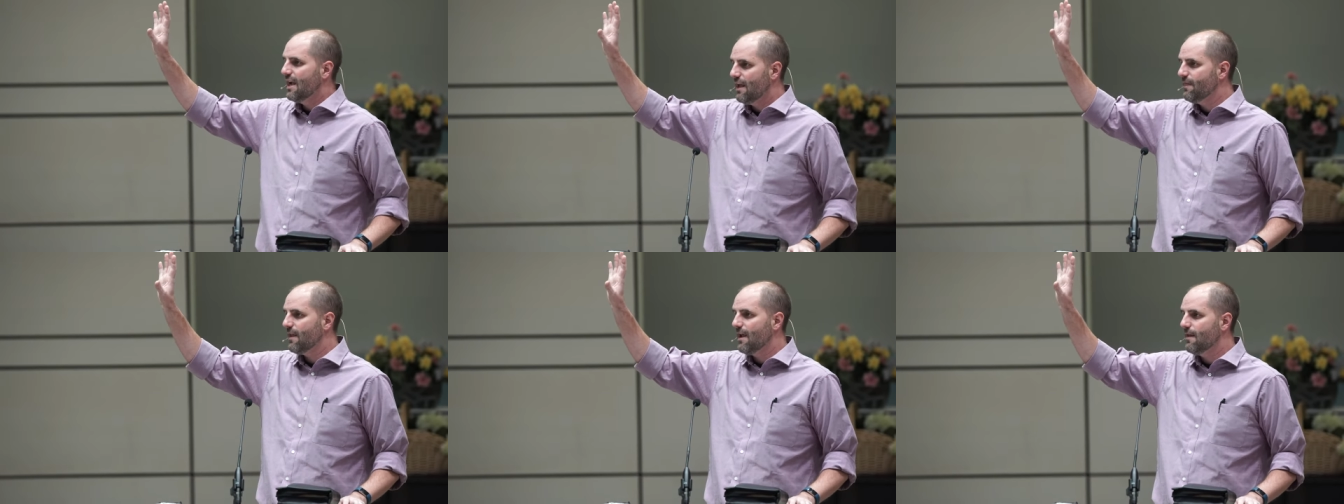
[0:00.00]

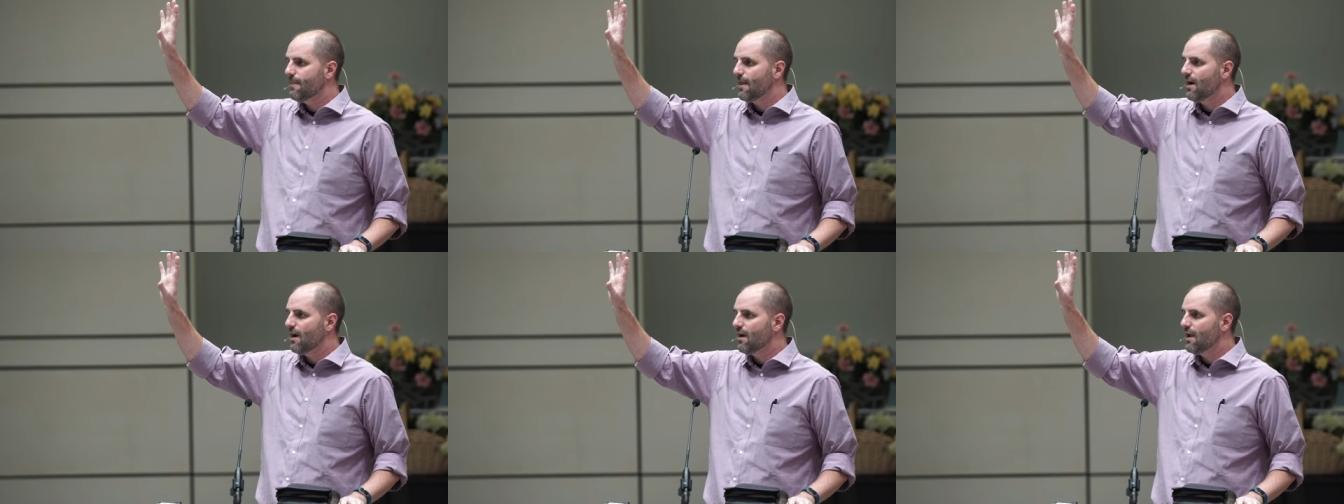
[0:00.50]
in, in,
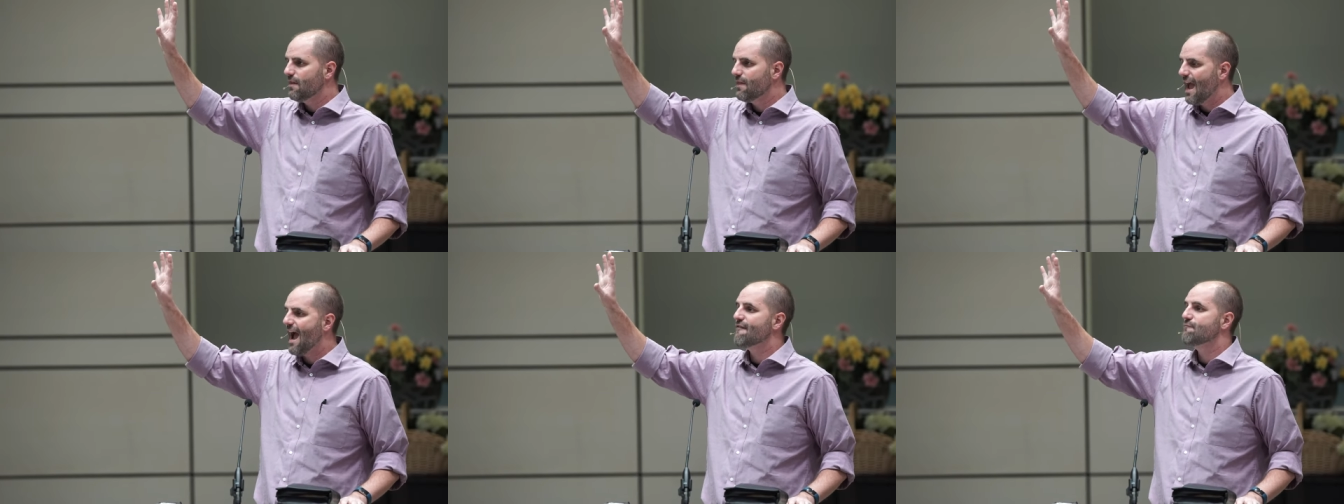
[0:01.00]
uh, that
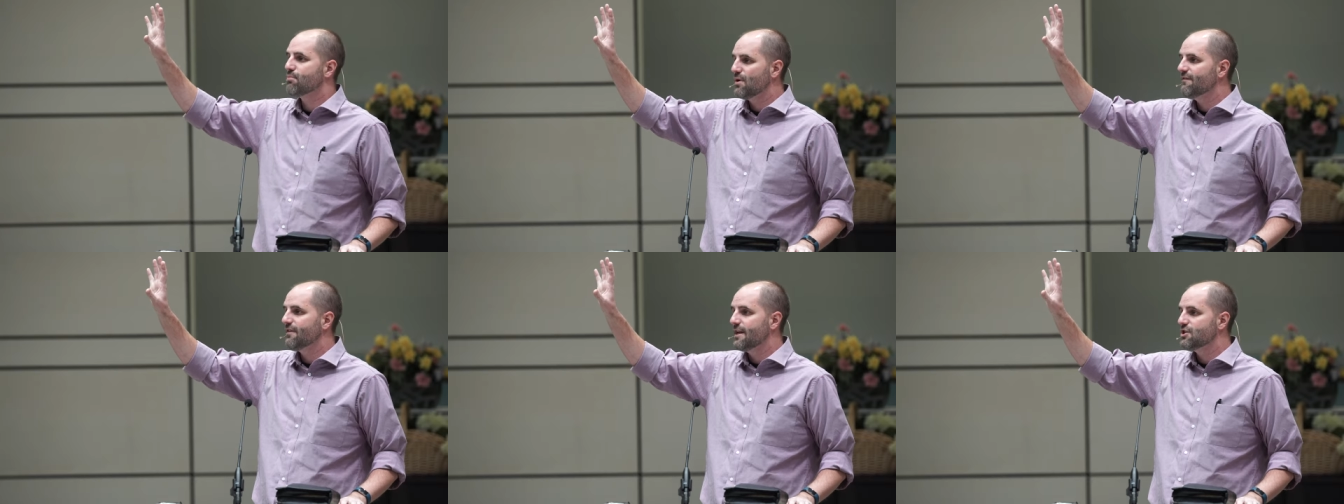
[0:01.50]
have
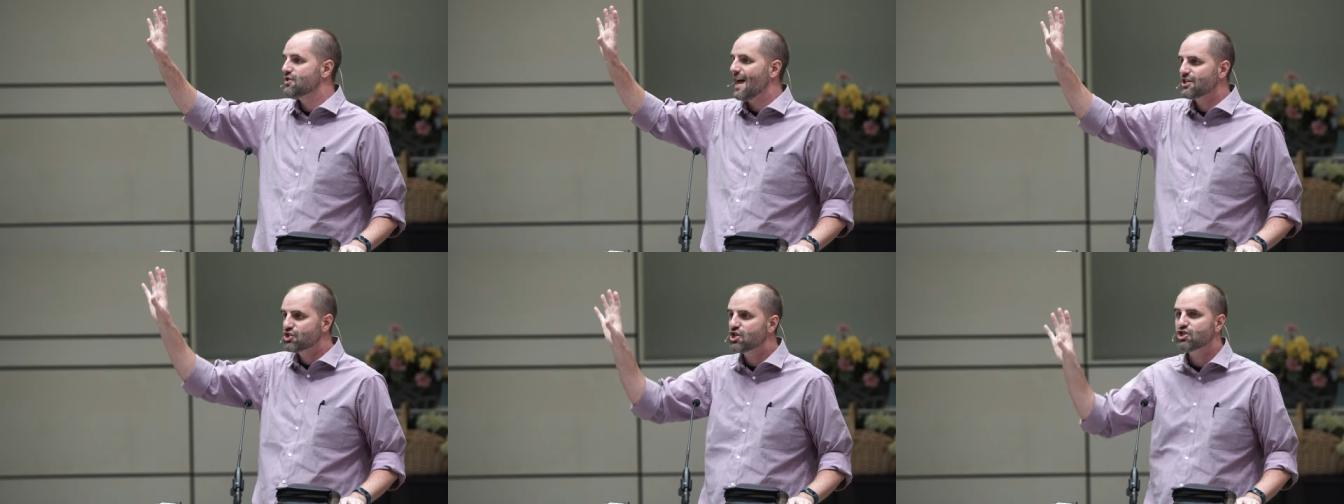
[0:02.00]
privilege.
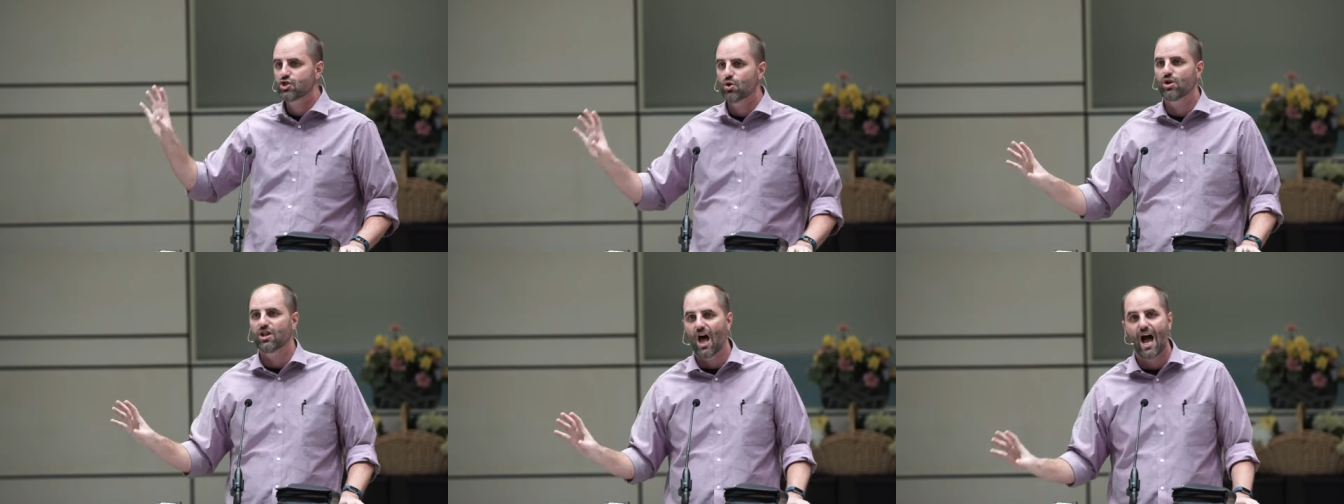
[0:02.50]
That's just
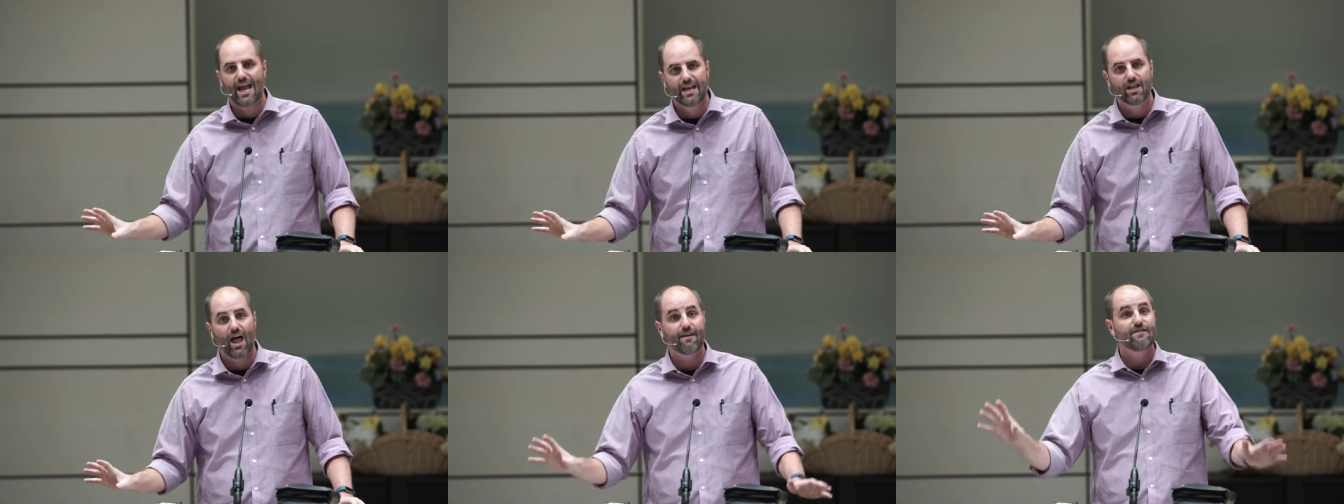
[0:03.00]
your lot in
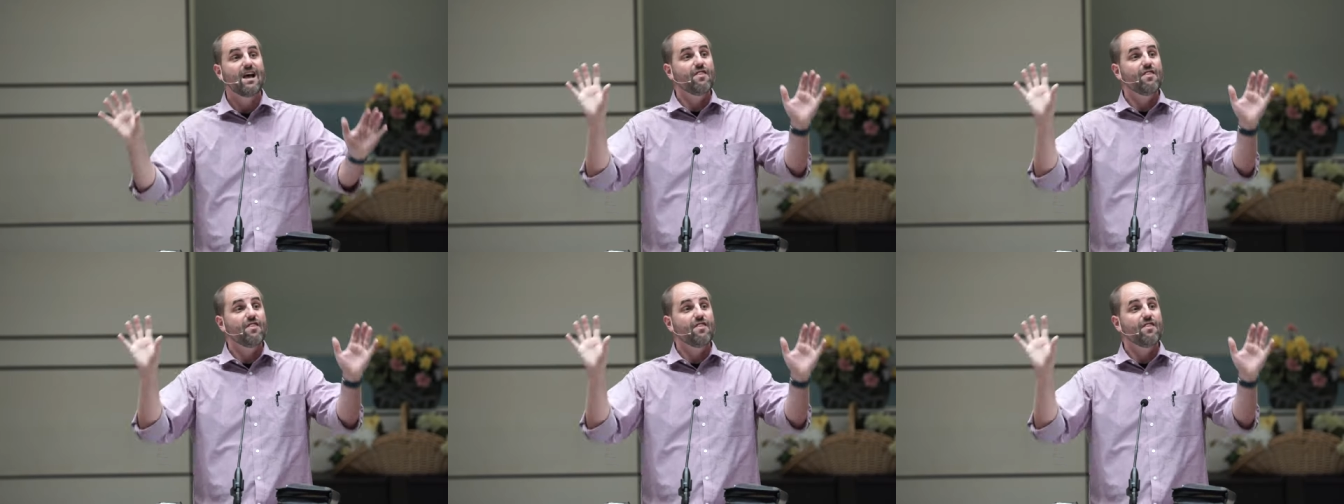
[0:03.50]
life.